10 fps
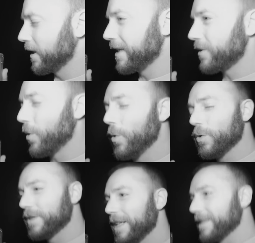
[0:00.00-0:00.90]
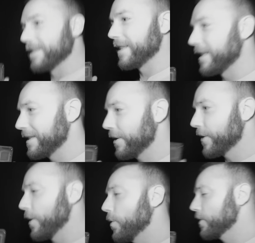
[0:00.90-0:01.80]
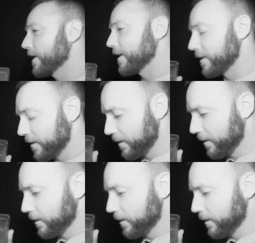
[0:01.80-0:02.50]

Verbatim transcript: That's a whole sentence. That is literally a whole sentence.